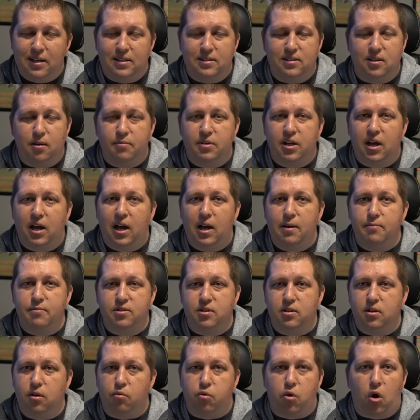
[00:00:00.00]

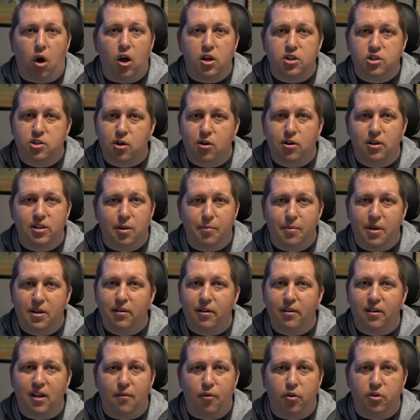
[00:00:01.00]
Sometimes the roster at the
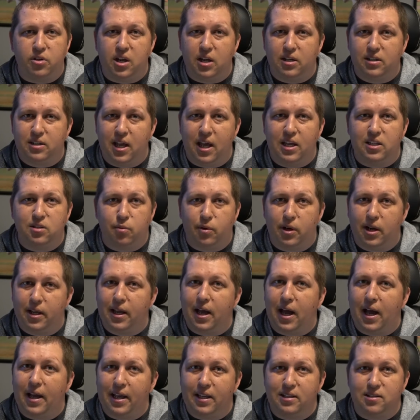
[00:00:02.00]
big league level dictates when a
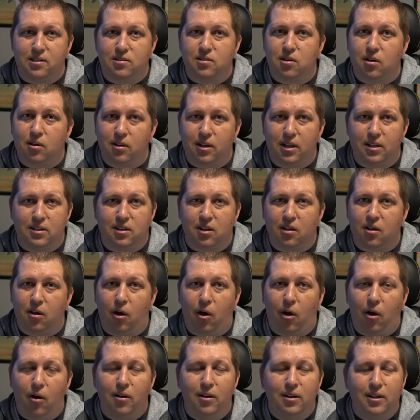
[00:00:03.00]
guy gets the
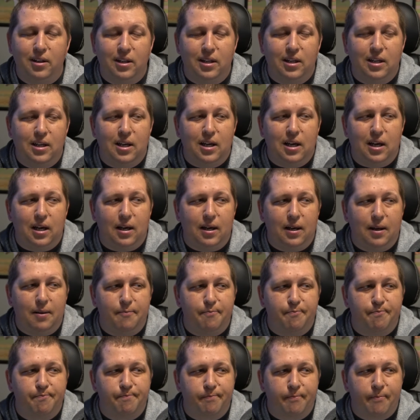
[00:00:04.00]
call.
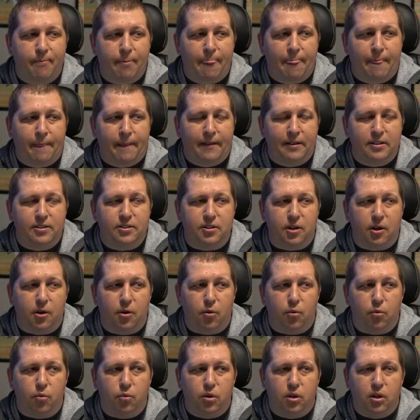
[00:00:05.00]

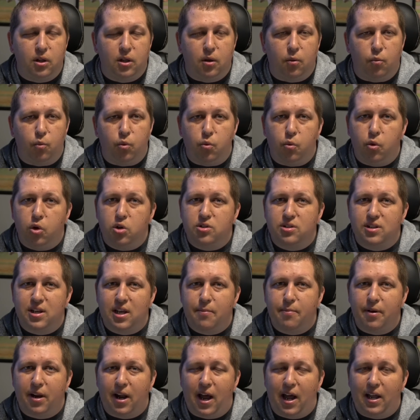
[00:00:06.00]
So we'll
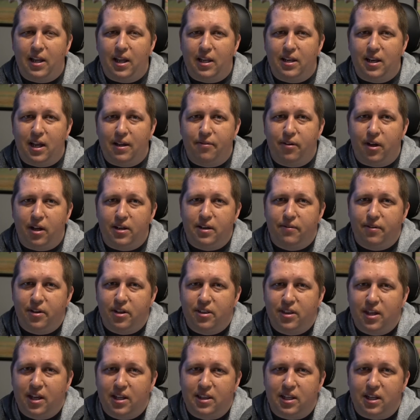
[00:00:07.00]
see. But I
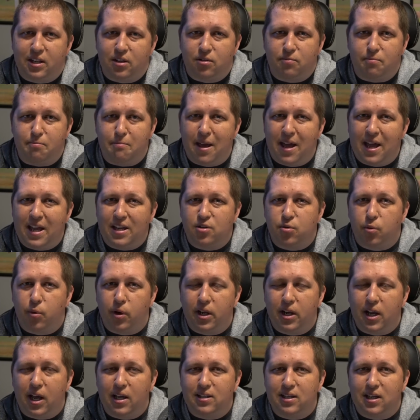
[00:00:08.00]
definitely think that May
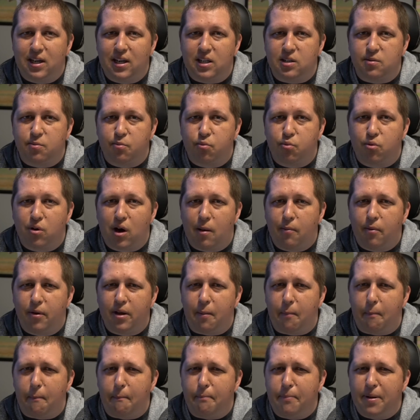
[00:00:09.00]
2019 is
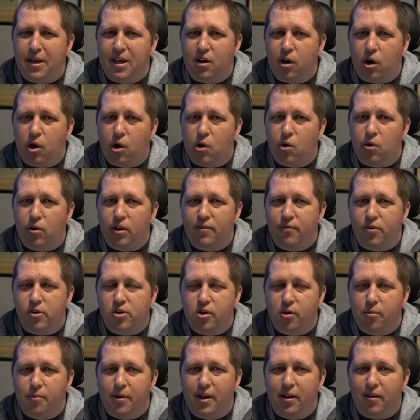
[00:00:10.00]
probably a bit early
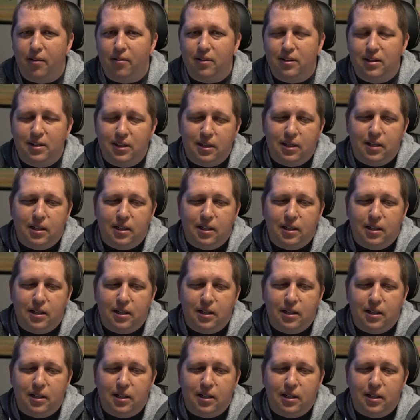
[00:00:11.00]
for Tramel.